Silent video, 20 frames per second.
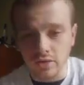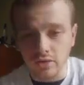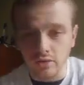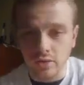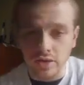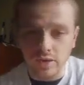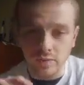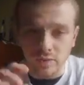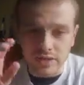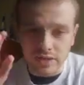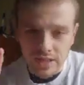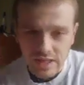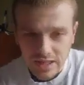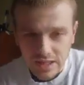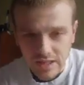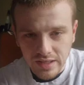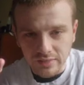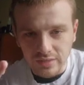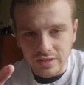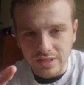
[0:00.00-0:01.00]
Christmas
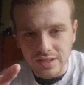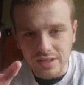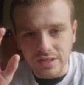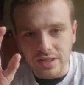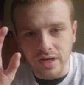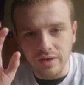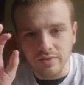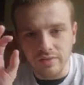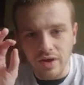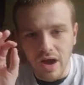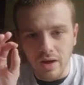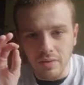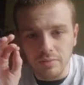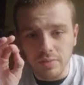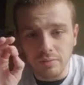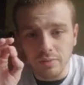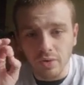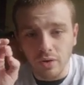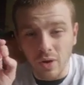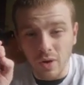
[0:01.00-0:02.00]
Eve and stuff, I
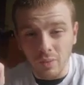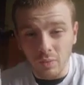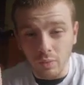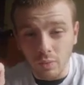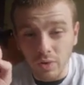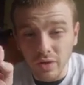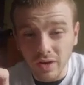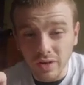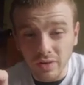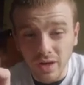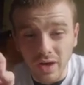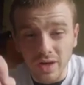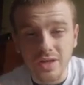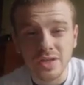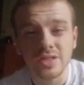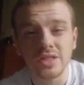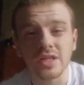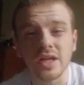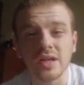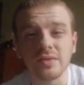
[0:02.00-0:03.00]
would put on really long
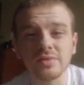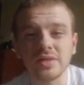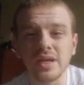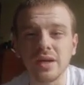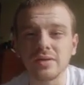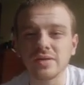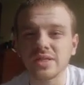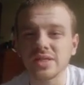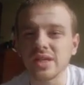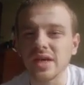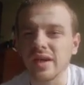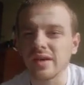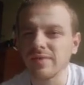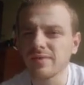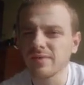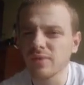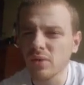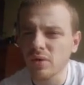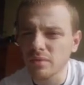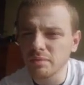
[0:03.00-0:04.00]
shifts. I would say
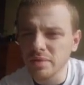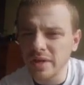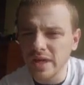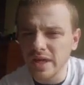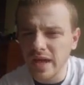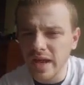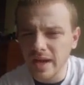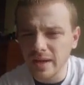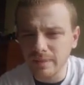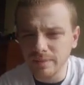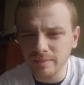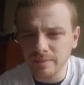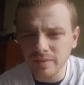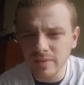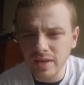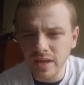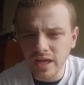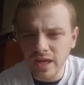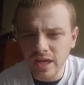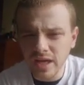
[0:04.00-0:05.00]
4 p.m.
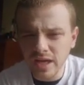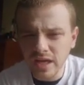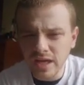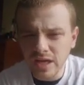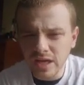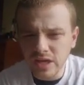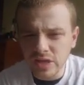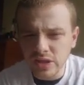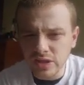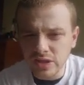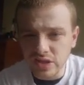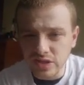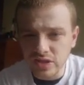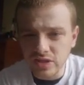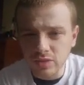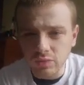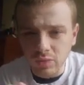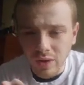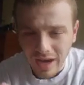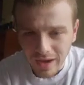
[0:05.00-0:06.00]
to
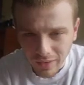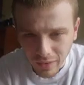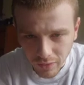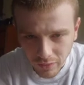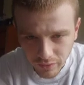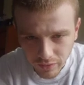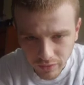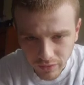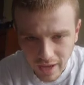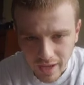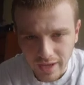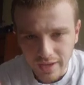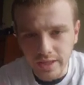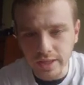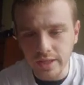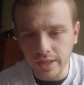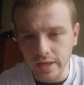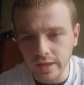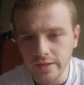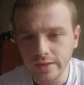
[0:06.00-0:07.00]
12 at
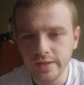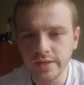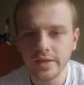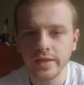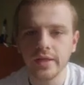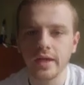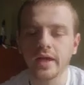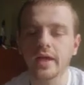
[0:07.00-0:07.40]
night.